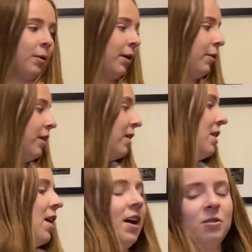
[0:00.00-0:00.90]
it away already.
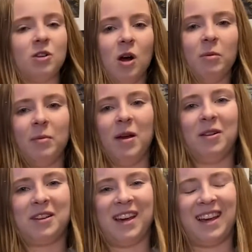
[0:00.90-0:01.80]
I used almond
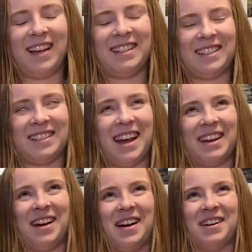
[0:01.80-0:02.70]
milk
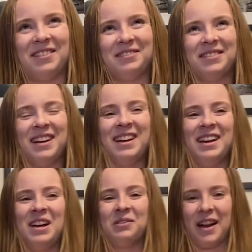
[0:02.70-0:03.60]
instead of
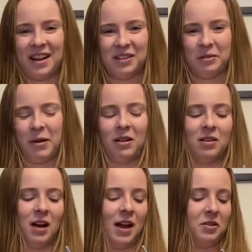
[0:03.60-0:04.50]
regular
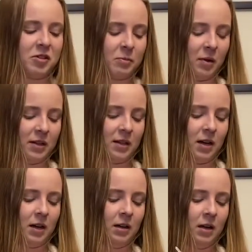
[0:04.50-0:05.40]
milk. I used
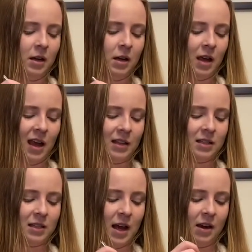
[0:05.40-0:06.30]
Splenda
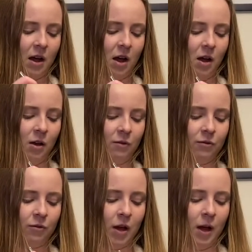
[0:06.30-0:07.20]
instead of